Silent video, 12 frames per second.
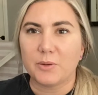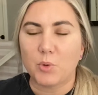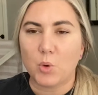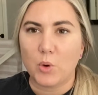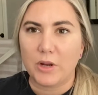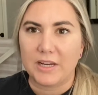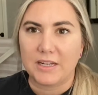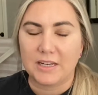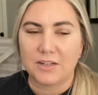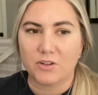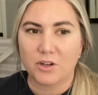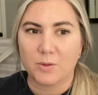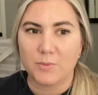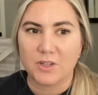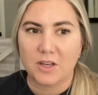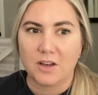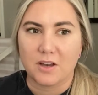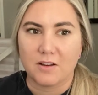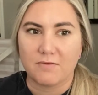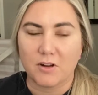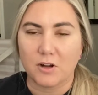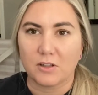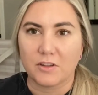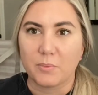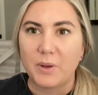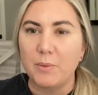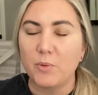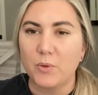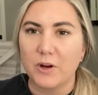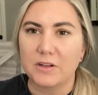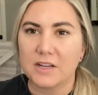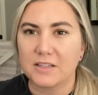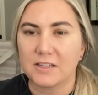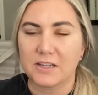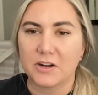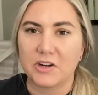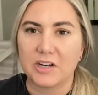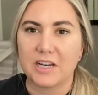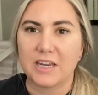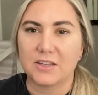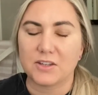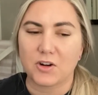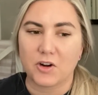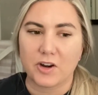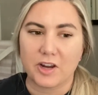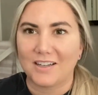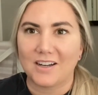point in terms of all of the paperwork necessary to get started.